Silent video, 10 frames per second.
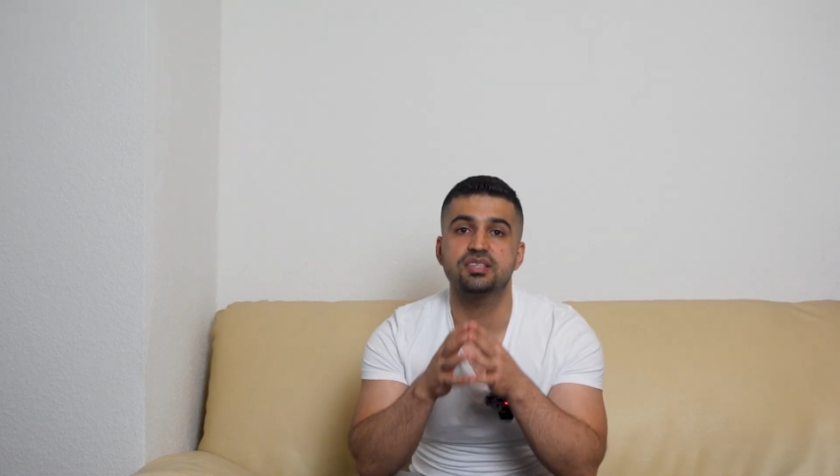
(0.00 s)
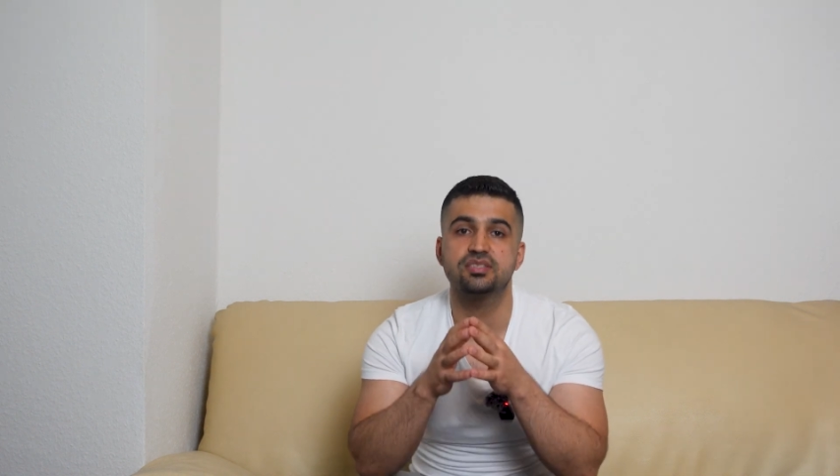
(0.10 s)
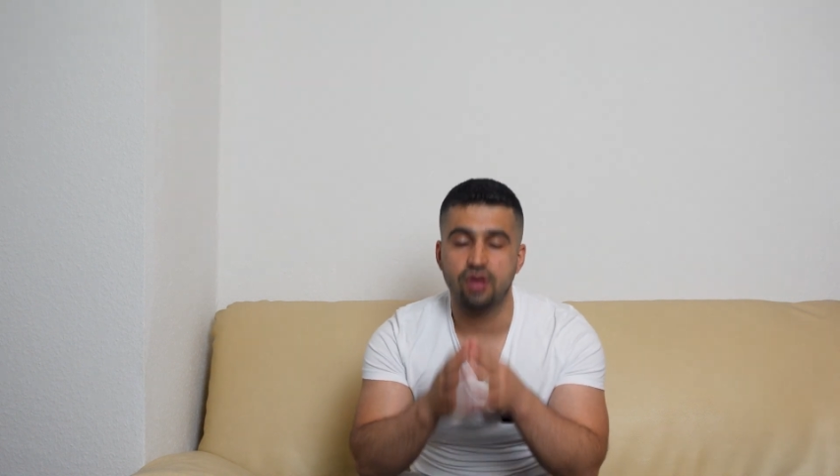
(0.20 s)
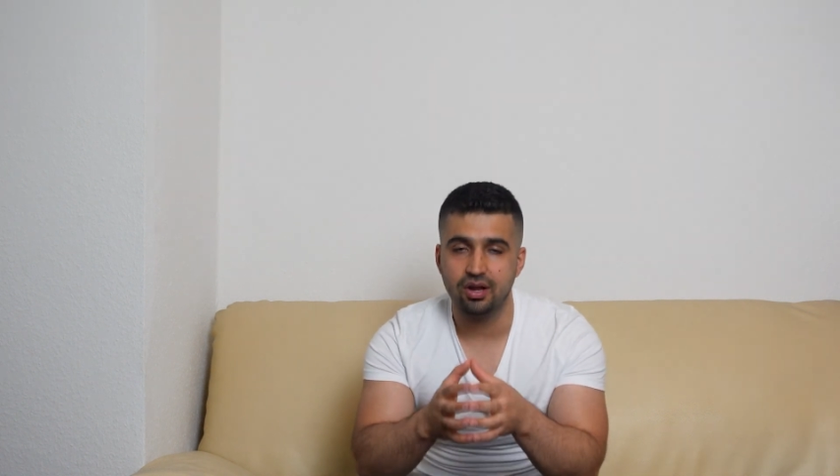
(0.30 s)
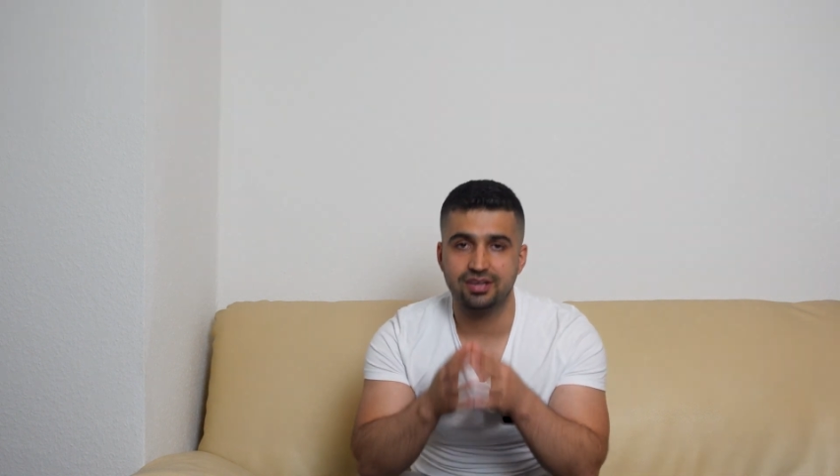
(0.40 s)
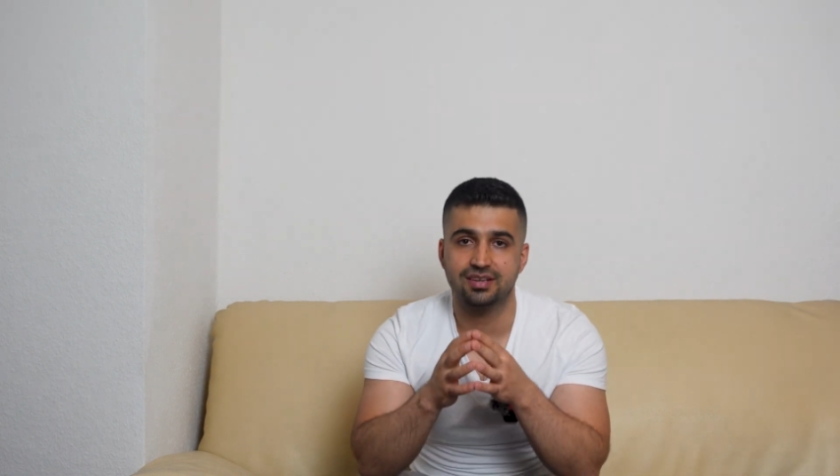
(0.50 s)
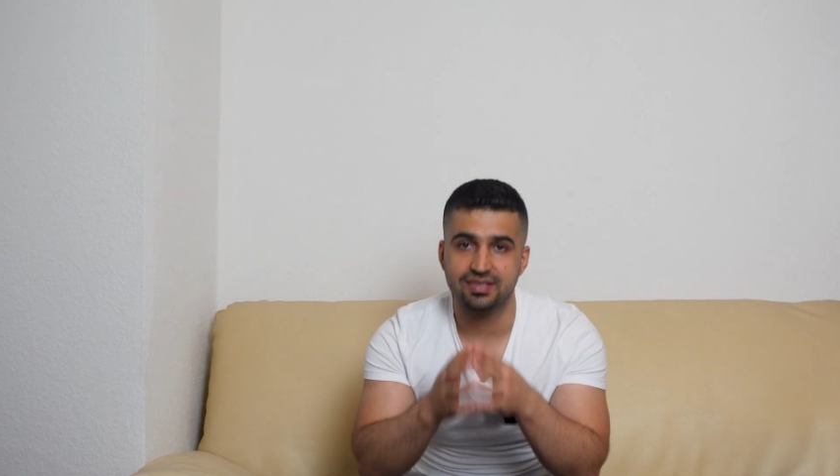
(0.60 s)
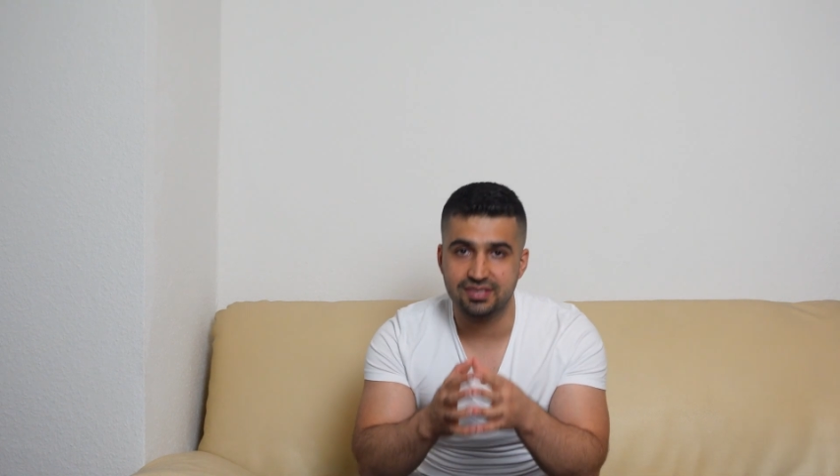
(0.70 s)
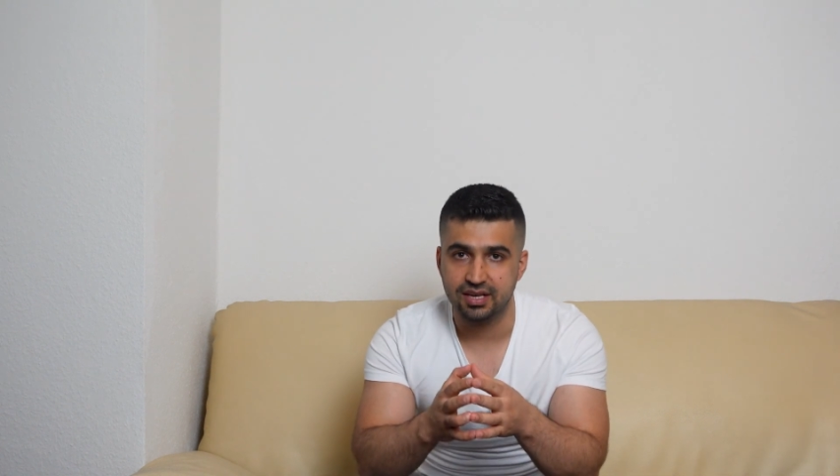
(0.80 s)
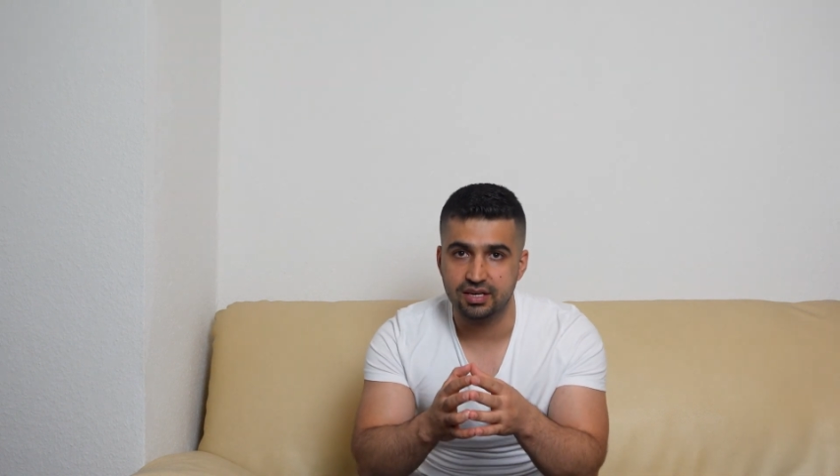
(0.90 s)
a solid
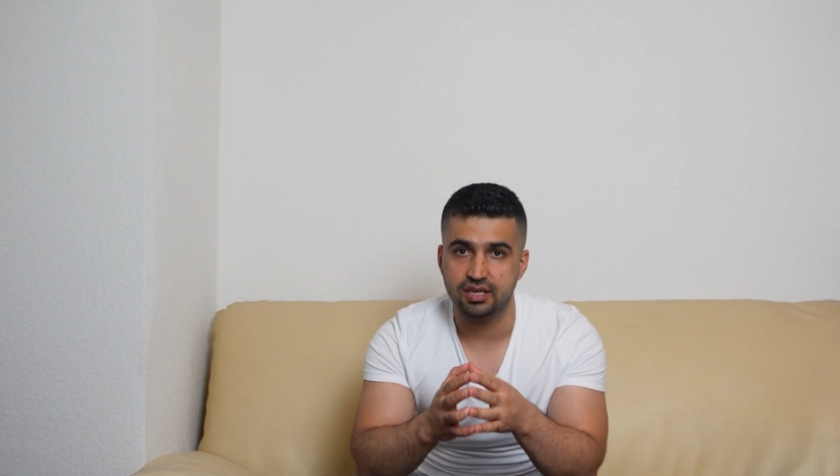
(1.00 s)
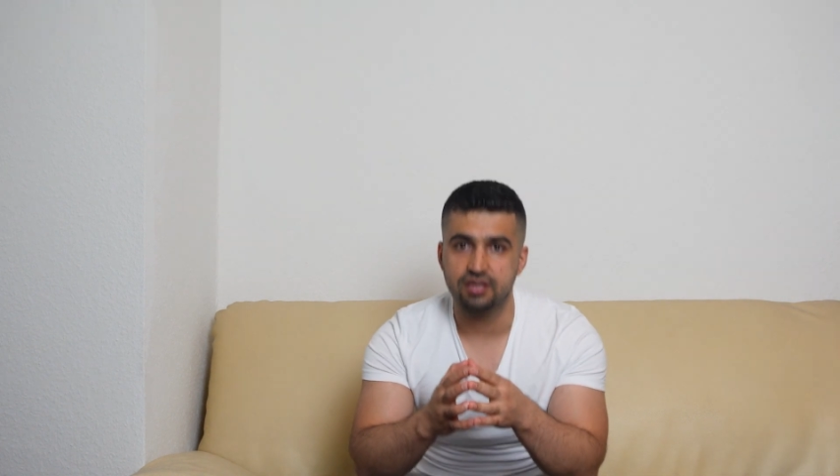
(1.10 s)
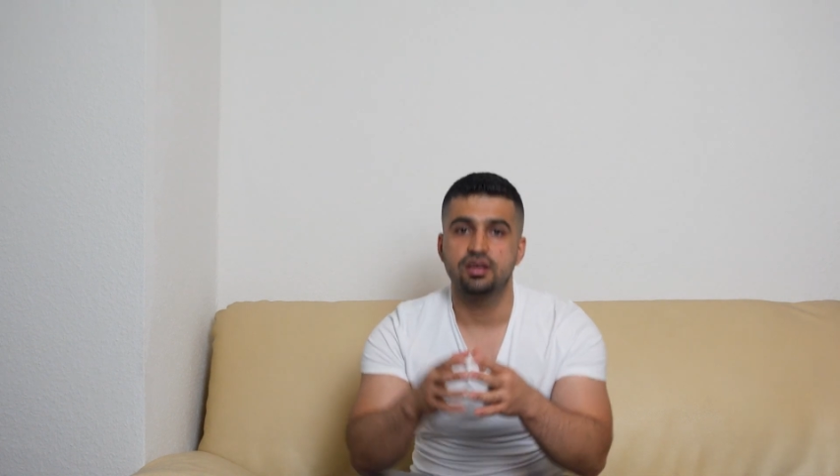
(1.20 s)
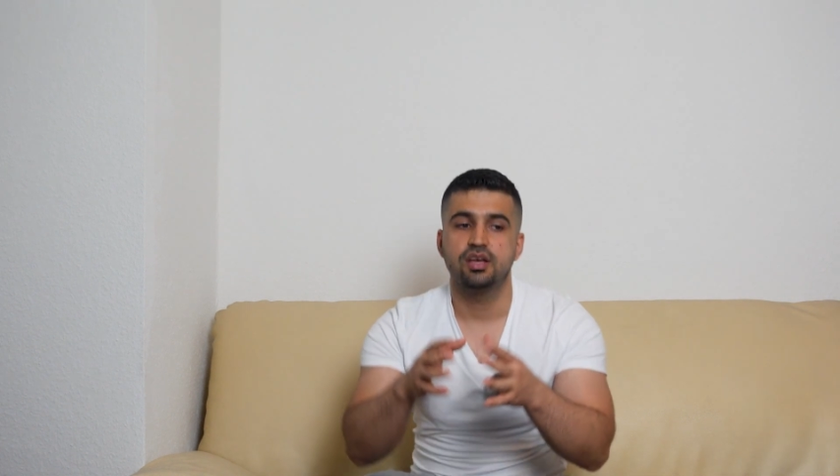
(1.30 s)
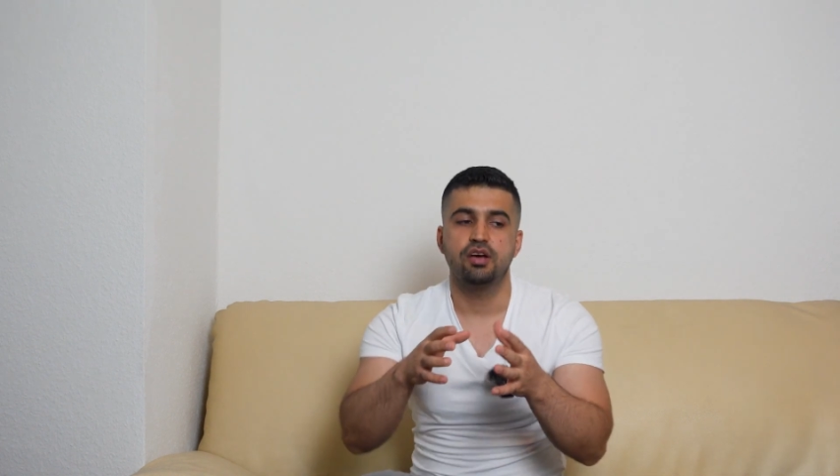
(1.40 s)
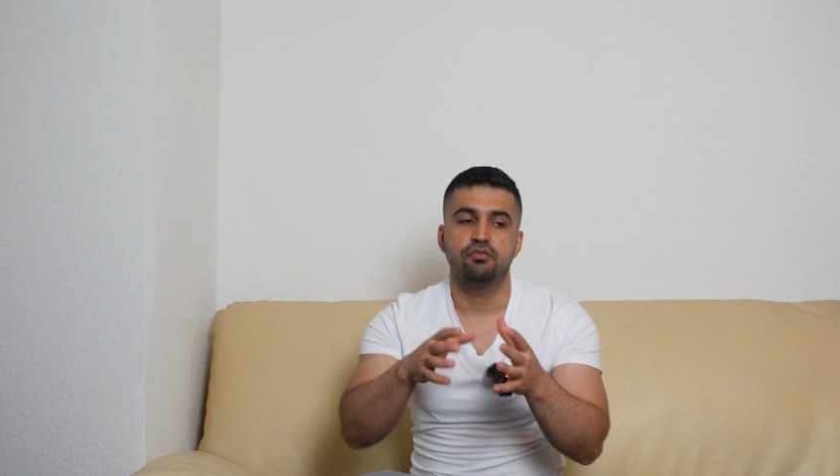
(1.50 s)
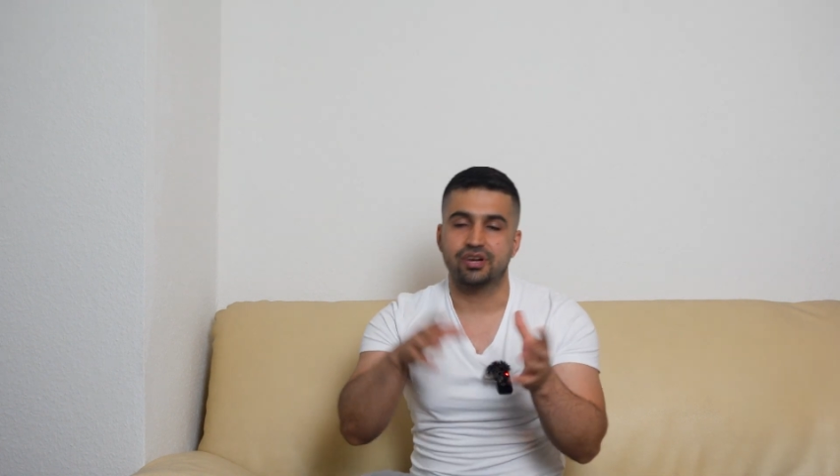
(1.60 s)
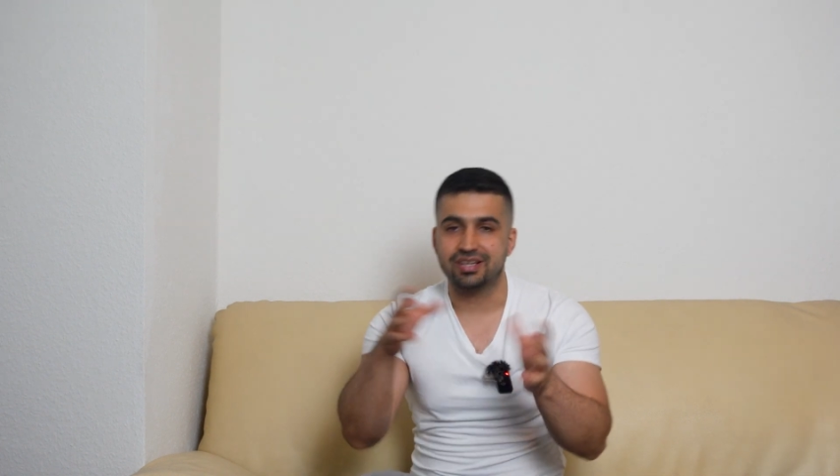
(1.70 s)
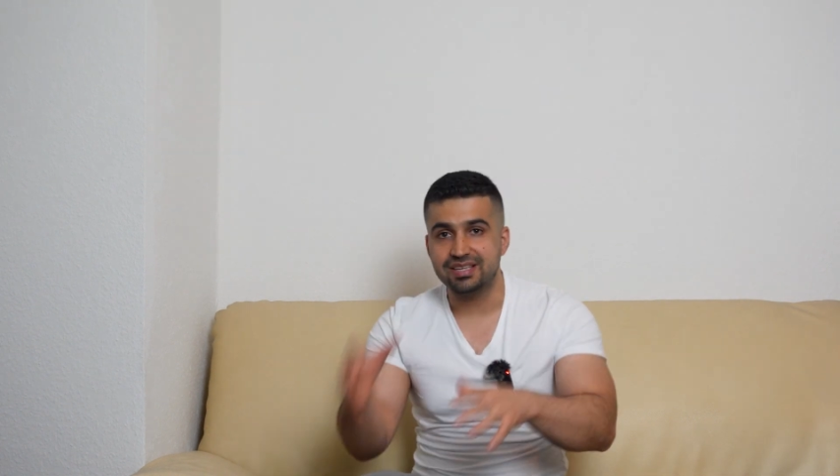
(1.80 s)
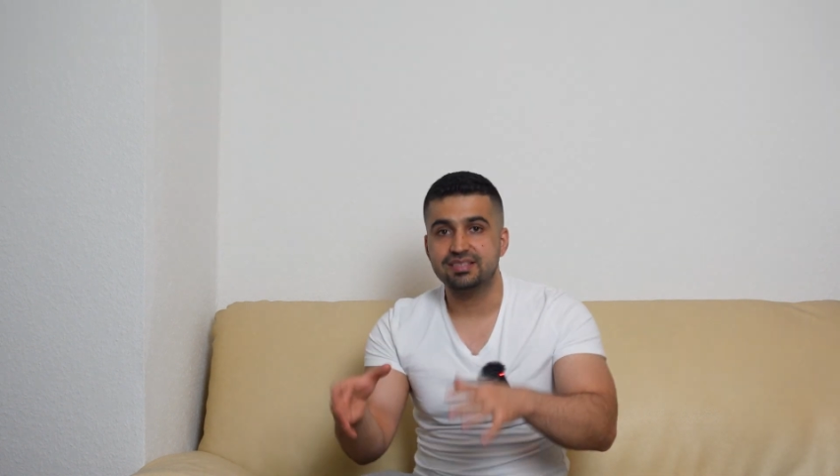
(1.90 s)
understanding for at